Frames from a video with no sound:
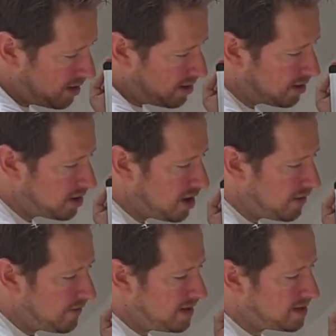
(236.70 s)
the
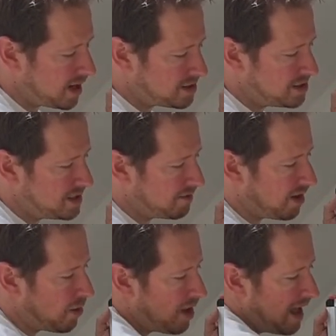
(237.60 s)
curve touches 0.
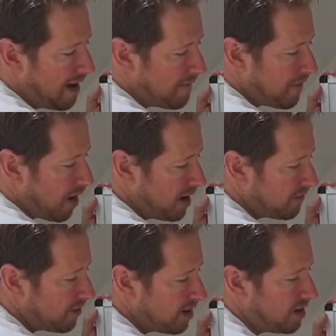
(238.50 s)
At 5,
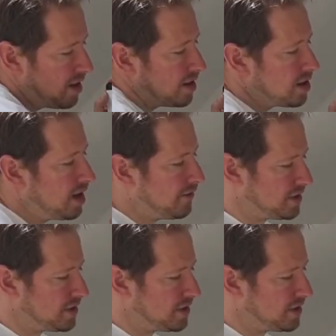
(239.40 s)
the curve